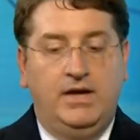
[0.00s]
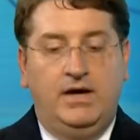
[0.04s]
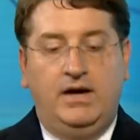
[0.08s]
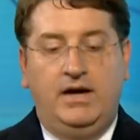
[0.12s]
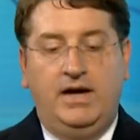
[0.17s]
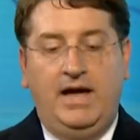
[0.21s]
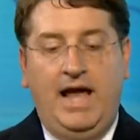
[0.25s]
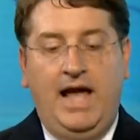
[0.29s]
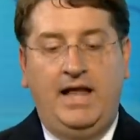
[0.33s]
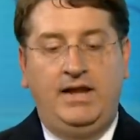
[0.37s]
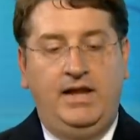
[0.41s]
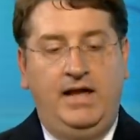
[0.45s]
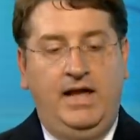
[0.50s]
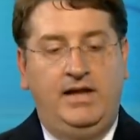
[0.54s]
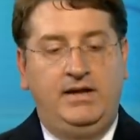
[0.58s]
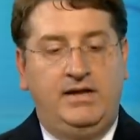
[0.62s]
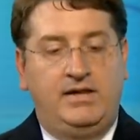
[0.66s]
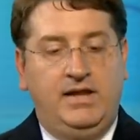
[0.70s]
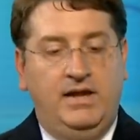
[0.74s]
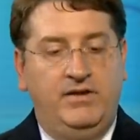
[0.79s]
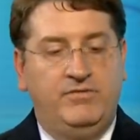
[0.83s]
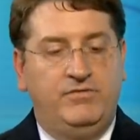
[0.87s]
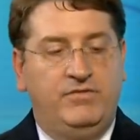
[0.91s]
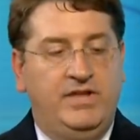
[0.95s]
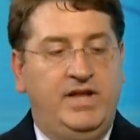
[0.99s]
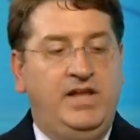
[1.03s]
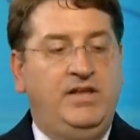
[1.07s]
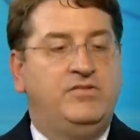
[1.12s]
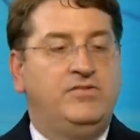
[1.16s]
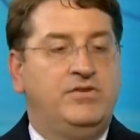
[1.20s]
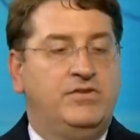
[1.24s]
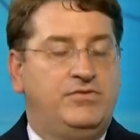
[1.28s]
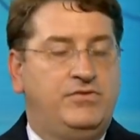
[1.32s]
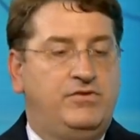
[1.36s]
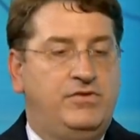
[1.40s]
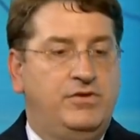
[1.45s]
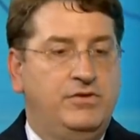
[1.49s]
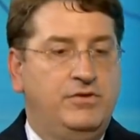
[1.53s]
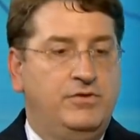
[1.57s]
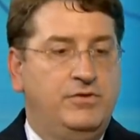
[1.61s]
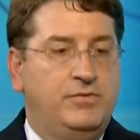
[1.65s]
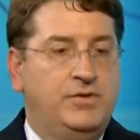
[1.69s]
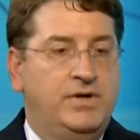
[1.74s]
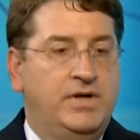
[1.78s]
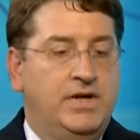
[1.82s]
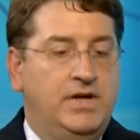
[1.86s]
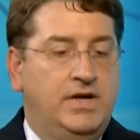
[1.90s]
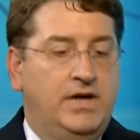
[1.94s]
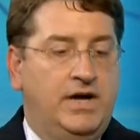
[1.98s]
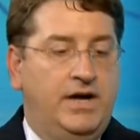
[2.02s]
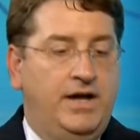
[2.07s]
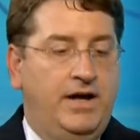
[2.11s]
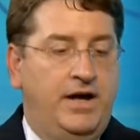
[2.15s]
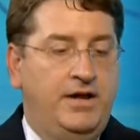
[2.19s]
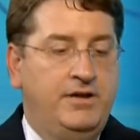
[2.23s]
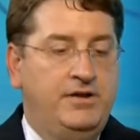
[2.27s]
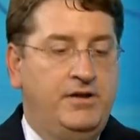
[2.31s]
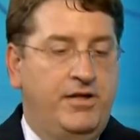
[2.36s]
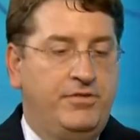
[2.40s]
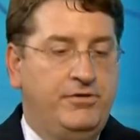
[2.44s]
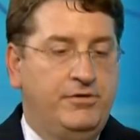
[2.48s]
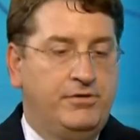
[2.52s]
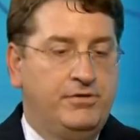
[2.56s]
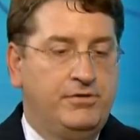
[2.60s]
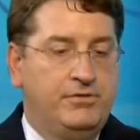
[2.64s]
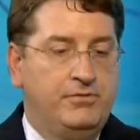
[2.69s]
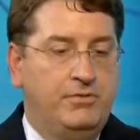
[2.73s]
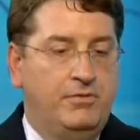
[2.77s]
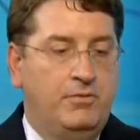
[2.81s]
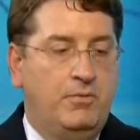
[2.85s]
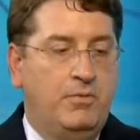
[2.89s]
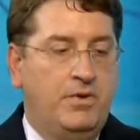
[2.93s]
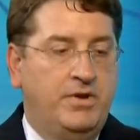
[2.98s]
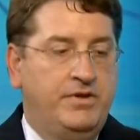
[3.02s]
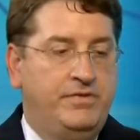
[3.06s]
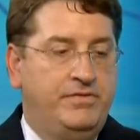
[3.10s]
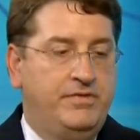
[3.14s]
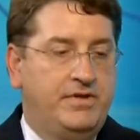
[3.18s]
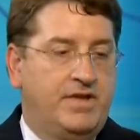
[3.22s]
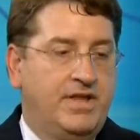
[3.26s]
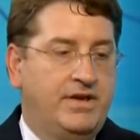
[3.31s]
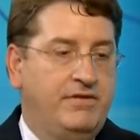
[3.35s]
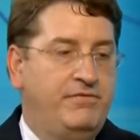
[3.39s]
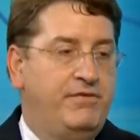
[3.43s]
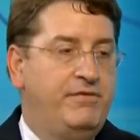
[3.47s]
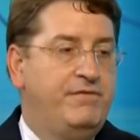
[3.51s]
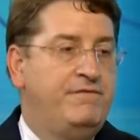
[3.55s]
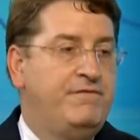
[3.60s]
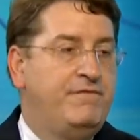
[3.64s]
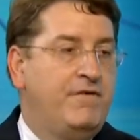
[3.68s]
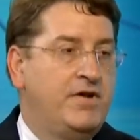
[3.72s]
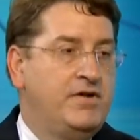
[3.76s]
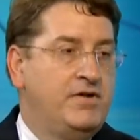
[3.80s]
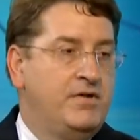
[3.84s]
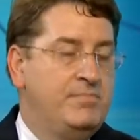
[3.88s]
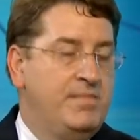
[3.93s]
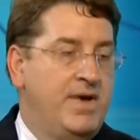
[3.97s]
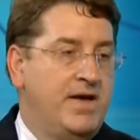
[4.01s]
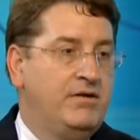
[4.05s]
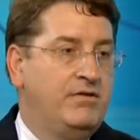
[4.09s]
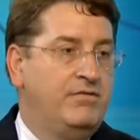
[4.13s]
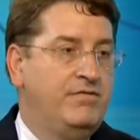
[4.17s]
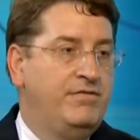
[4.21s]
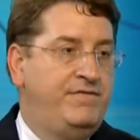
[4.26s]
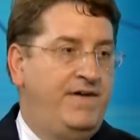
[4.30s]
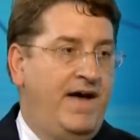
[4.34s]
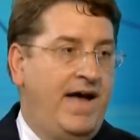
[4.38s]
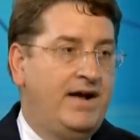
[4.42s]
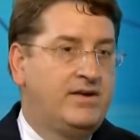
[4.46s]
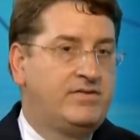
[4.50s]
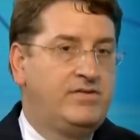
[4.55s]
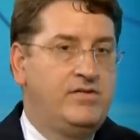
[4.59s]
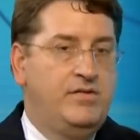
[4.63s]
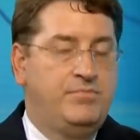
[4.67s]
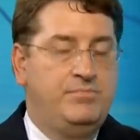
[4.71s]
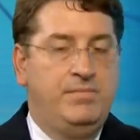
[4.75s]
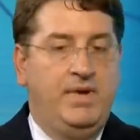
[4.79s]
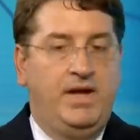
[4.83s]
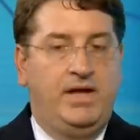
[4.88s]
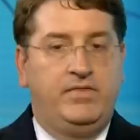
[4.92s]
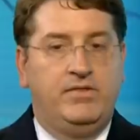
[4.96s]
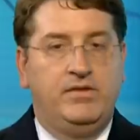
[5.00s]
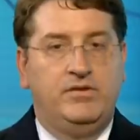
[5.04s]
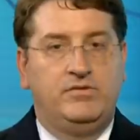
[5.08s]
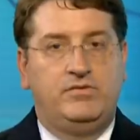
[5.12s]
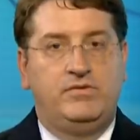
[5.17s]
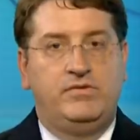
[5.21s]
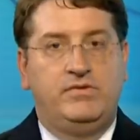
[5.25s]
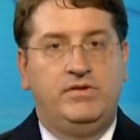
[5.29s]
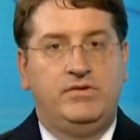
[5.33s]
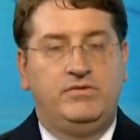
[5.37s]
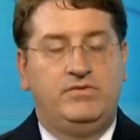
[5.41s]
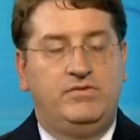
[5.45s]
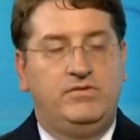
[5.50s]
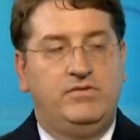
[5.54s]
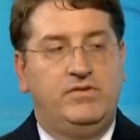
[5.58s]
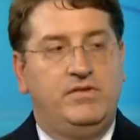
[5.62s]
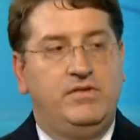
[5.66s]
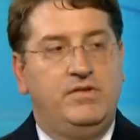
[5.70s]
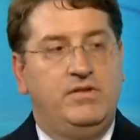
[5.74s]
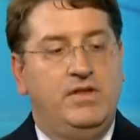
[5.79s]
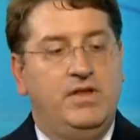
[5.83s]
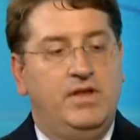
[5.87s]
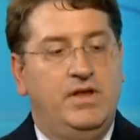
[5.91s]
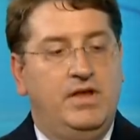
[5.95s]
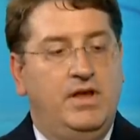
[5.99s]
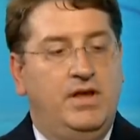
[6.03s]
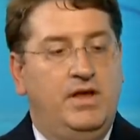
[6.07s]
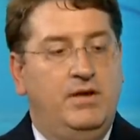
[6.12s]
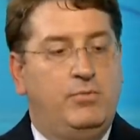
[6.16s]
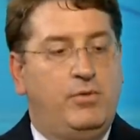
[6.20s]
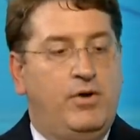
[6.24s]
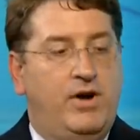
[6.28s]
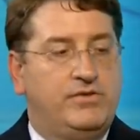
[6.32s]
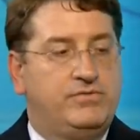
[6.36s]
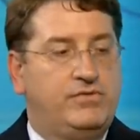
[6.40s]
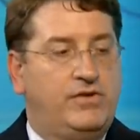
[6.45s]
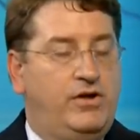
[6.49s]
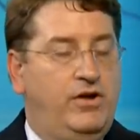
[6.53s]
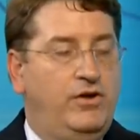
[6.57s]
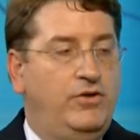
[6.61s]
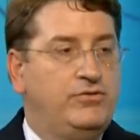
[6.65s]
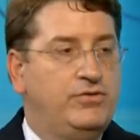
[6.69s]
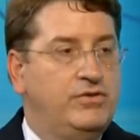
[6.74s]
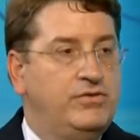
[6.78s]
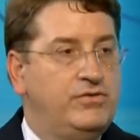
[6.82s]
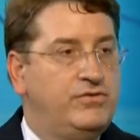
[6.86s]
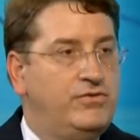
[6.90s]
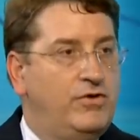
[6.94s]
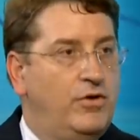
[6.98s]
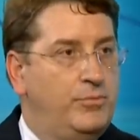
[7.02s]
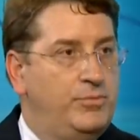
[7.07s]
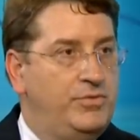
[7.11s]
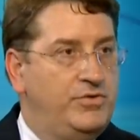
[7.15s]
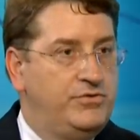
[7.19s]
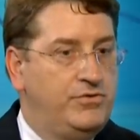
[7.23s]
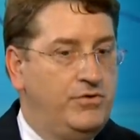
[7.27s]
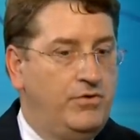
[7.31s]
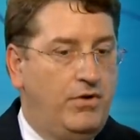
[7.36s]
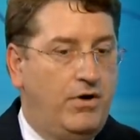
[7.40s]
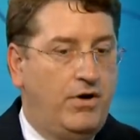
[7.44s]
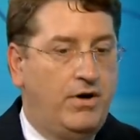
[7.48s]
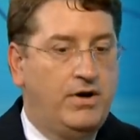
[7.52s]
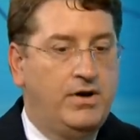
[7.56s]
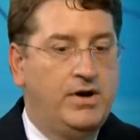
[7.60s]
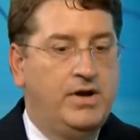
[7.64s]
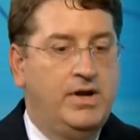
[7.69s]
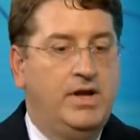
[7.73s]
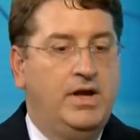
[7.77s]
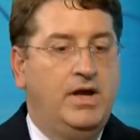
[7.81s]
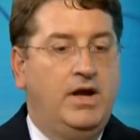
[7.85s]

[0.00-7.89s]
And it kind of leads us to another one of the kind of the fundamental facts that make this prosecution so bizarre.